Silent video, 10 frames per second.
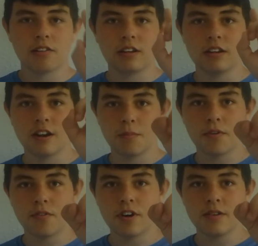the
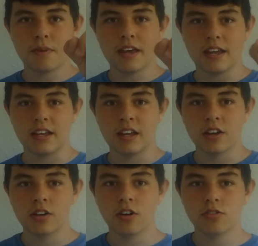number 1 pick
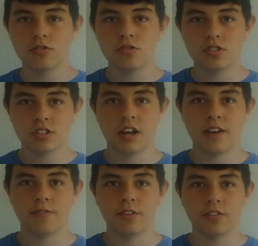goes to
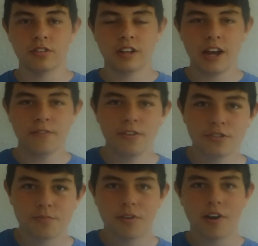Skyfall. Skyfall
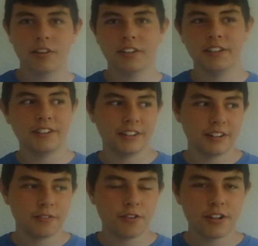is probably
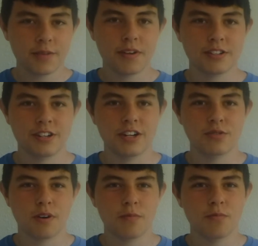one of the best James
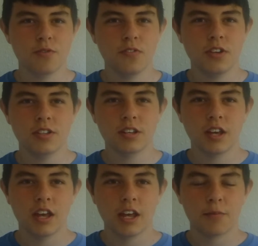Bond movies
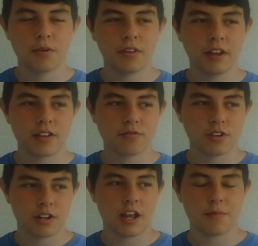and probably has one
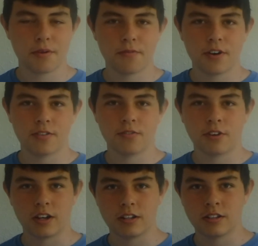of the epic final
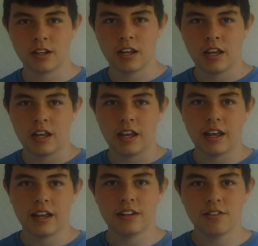fights.
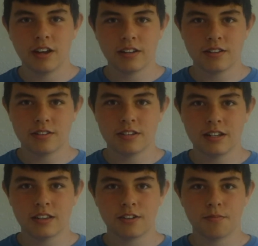And you get to see
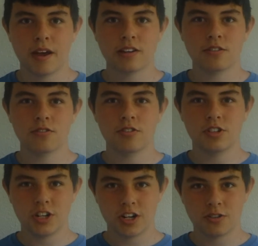a little backstory to
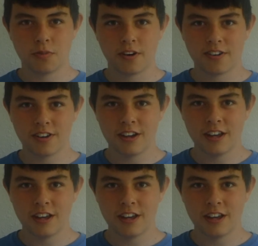James Bond,